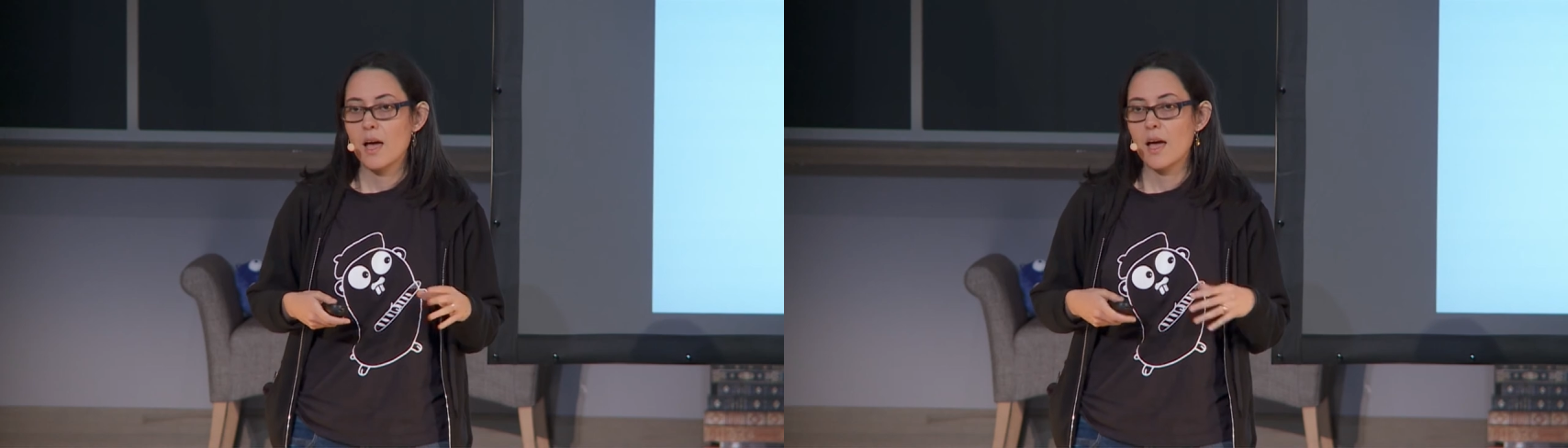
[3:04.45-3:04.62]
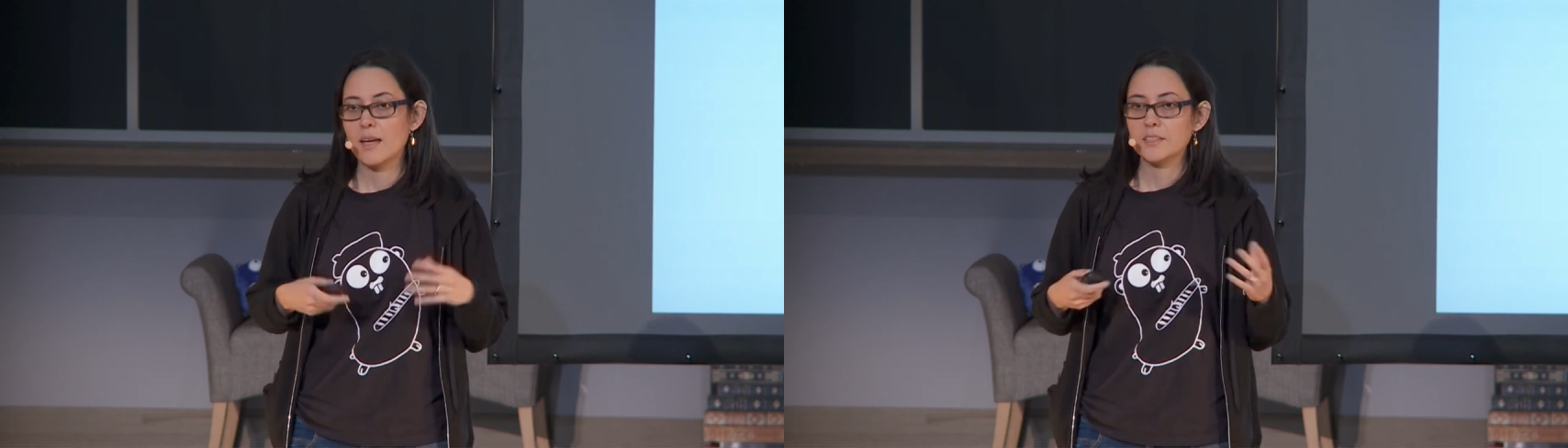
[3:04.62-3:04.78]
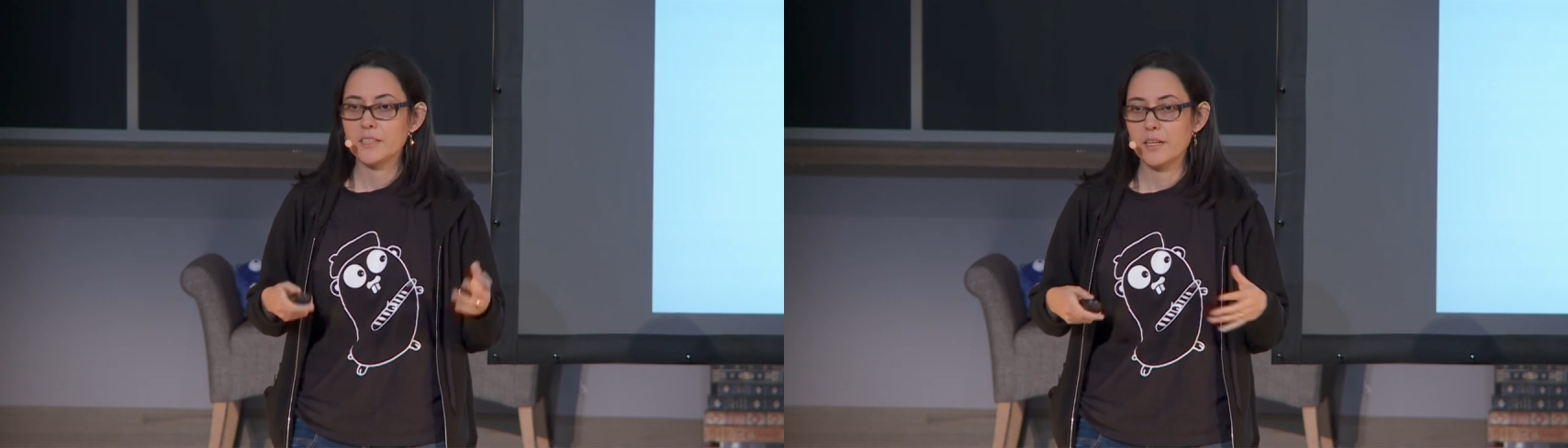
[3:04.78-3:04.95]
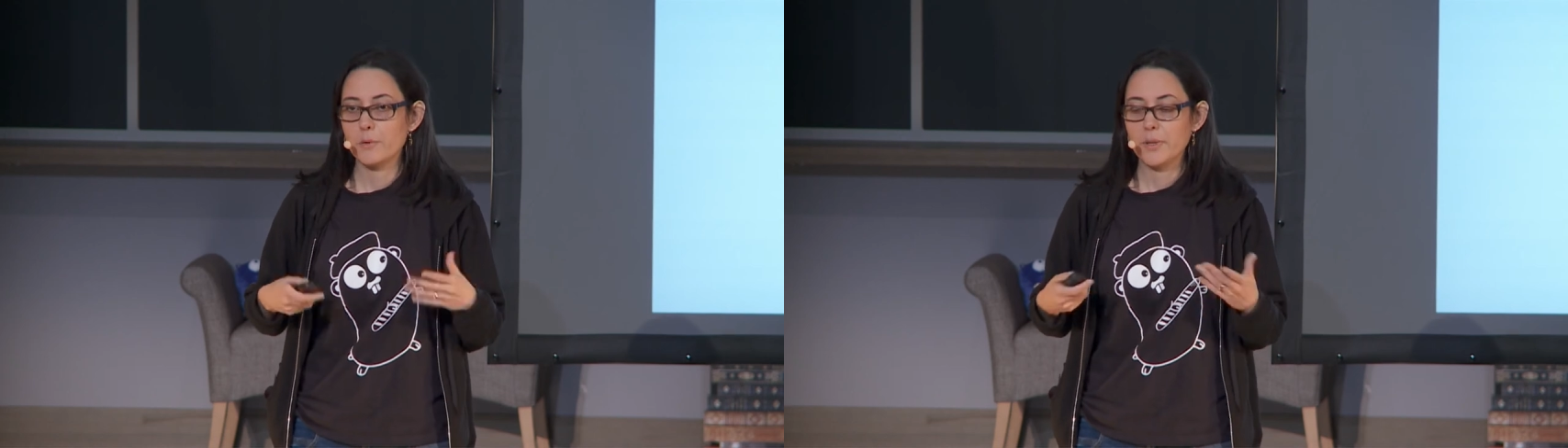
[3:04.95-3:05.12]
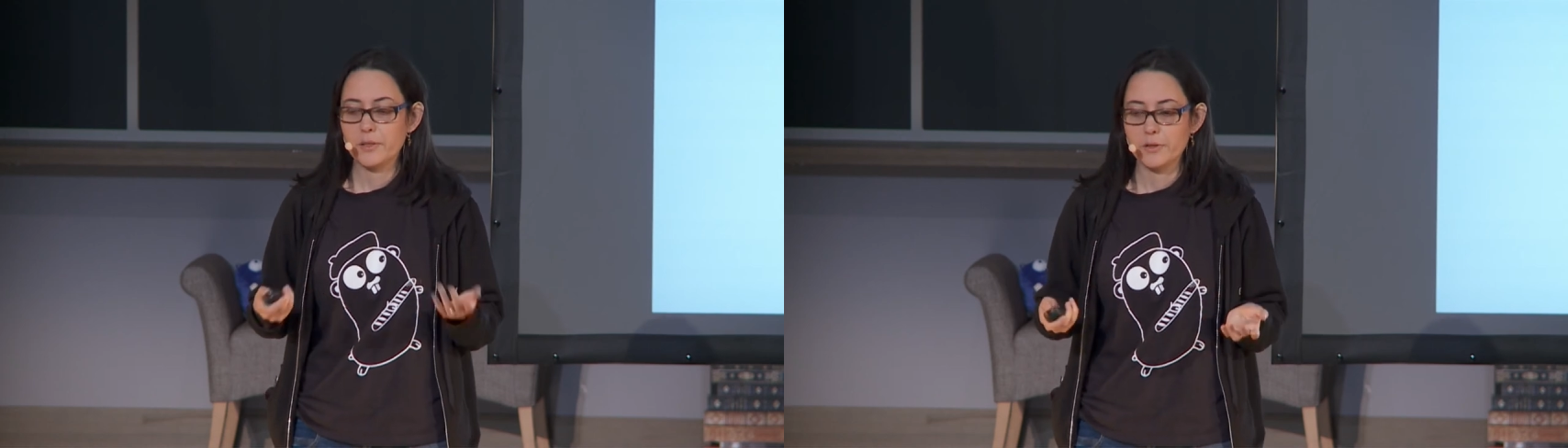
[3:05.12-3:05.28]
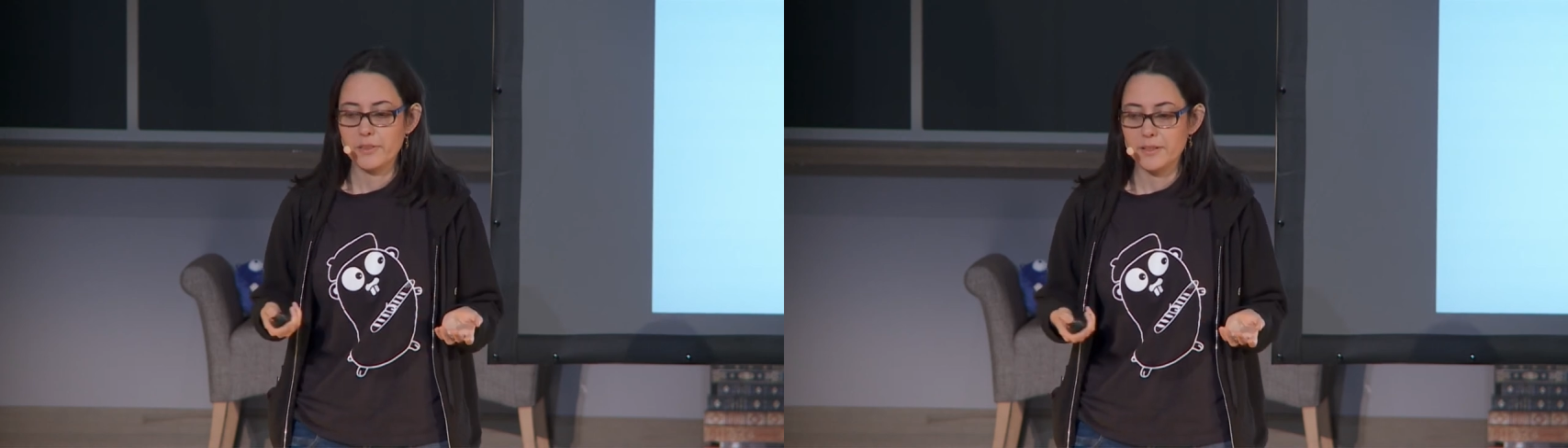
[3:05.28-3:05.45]
and share
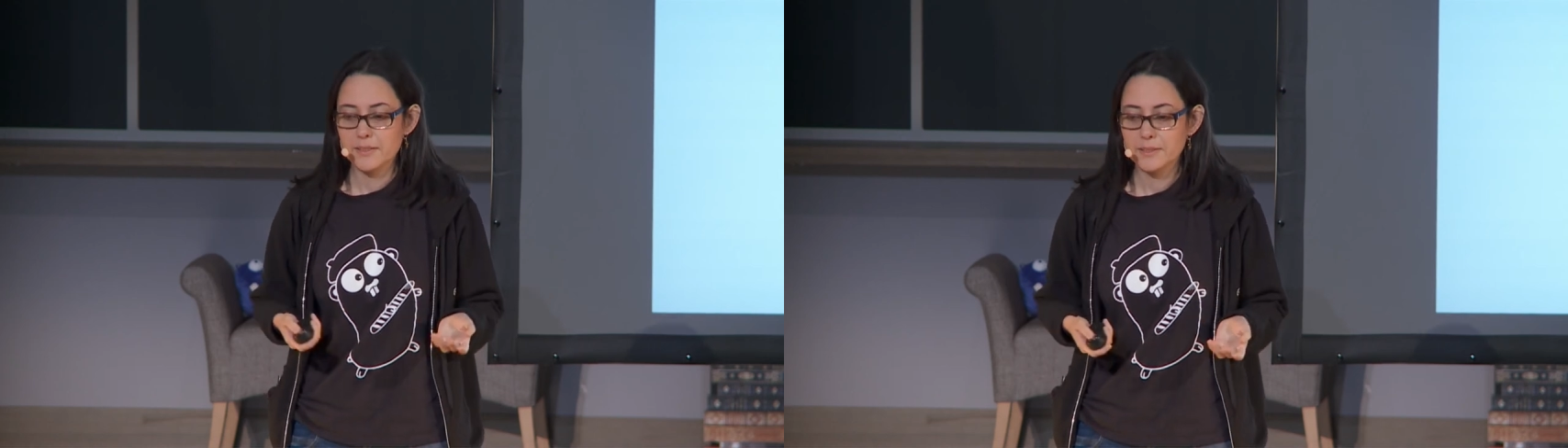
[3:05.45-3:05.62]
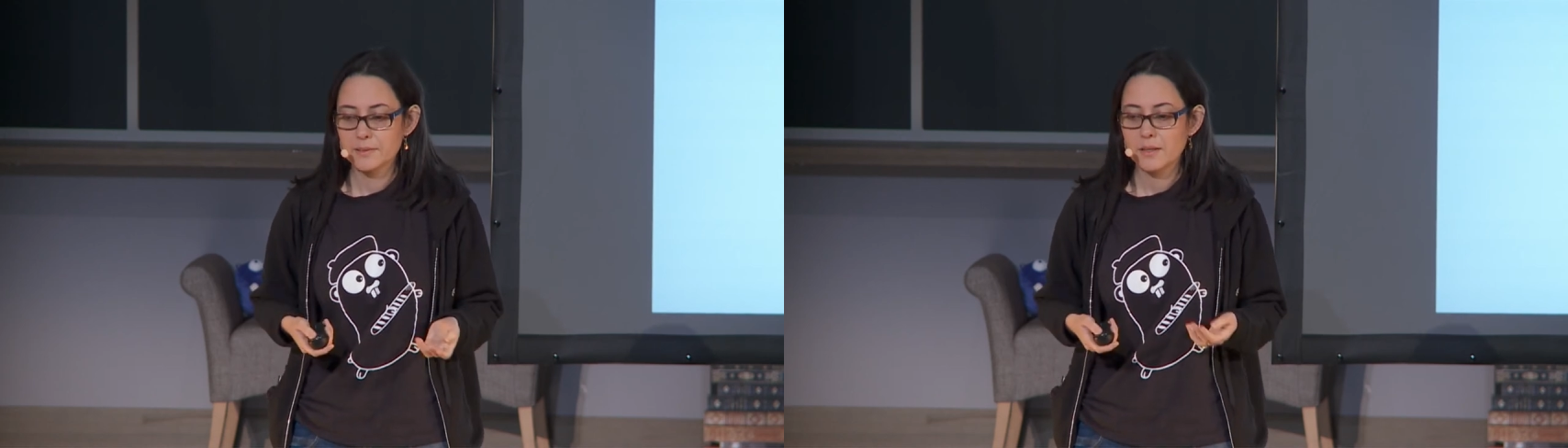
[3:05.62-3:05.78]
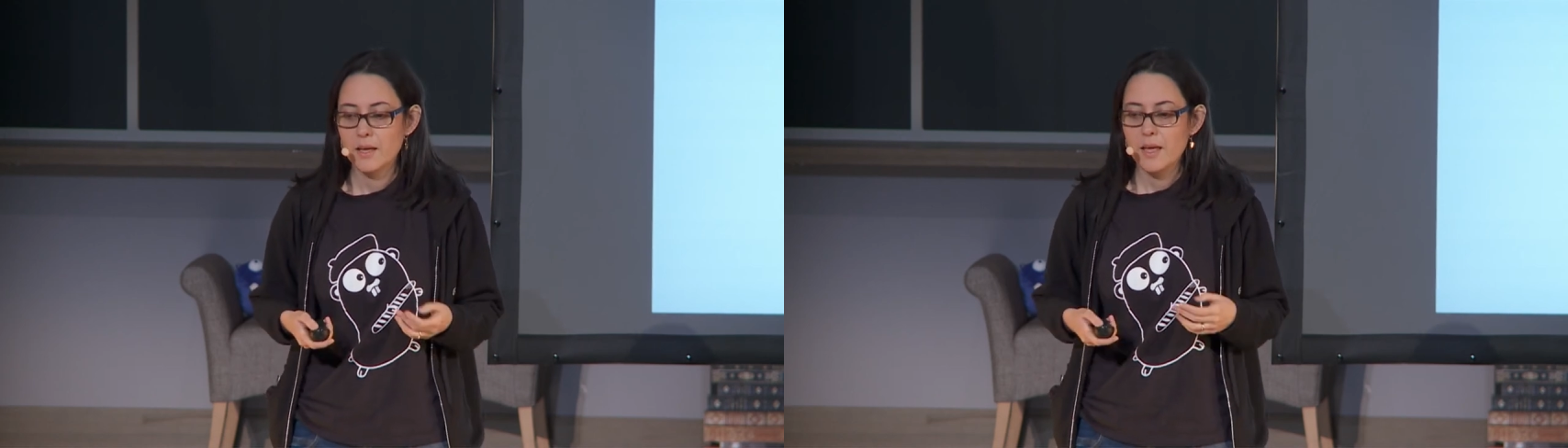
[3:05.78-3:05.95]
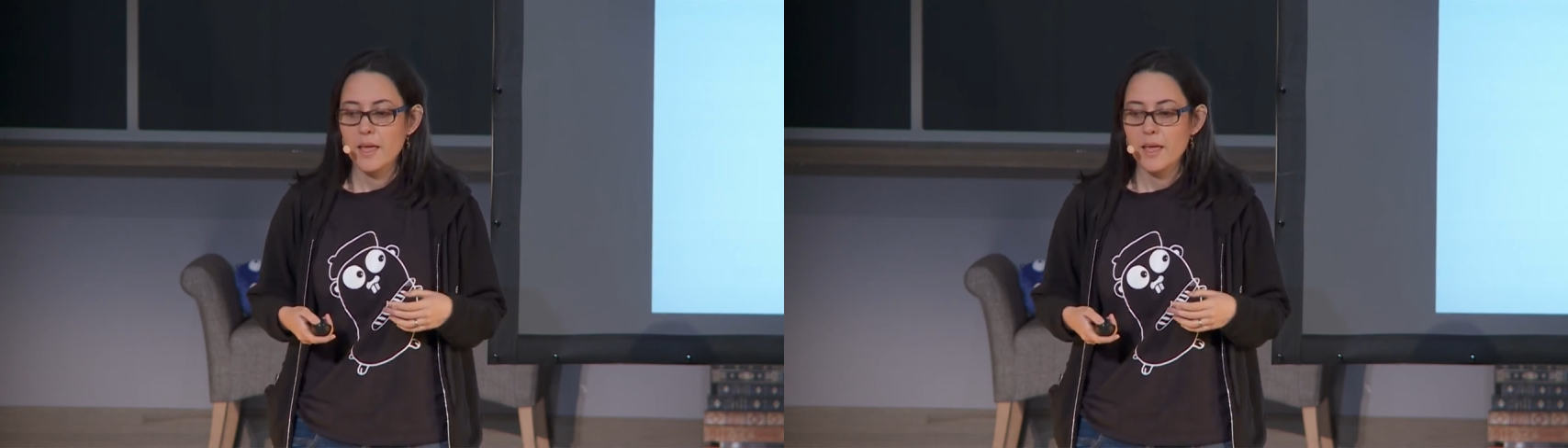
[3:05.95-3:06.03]
with others.